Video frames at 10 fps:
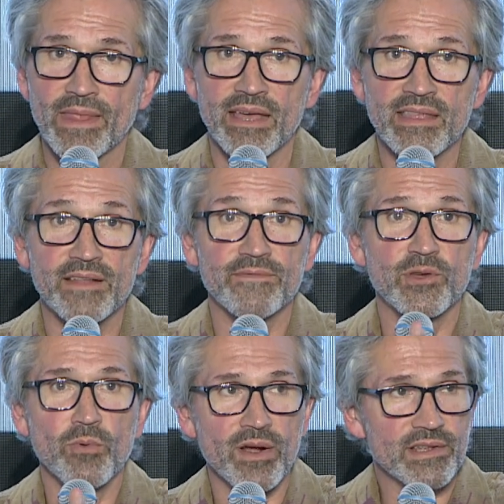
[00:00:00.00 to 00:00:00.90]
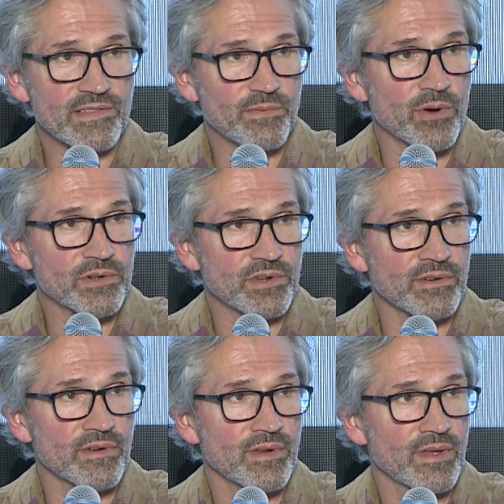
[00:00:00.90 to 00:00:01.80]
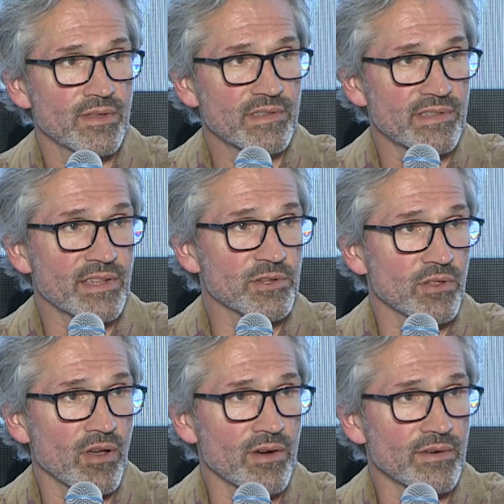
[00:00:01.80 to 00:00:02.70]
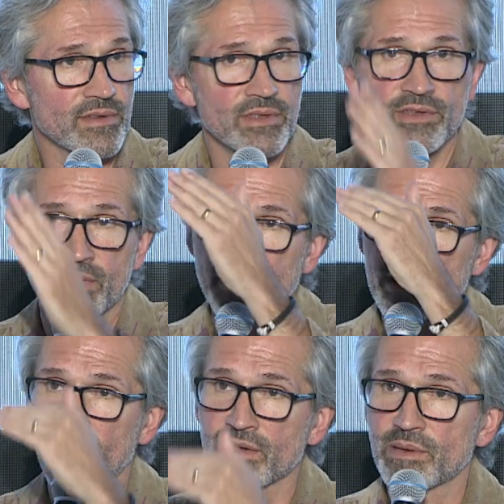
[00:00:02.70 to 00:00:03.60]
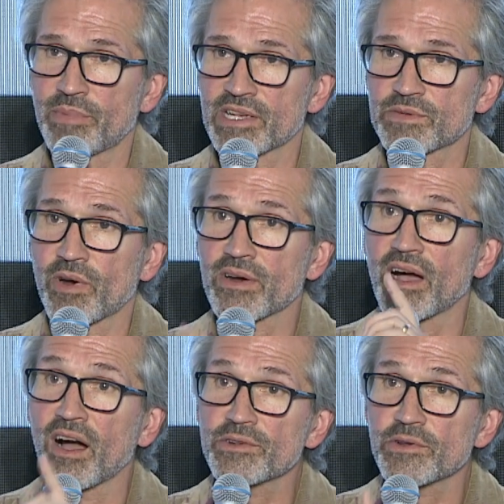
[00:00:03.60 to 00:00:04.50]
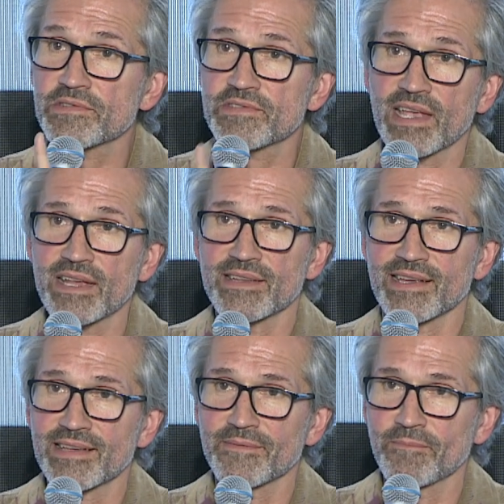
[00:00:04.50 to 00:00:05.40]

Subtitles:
And then if you want exposure to digital art, you can be long the benchmark, understanding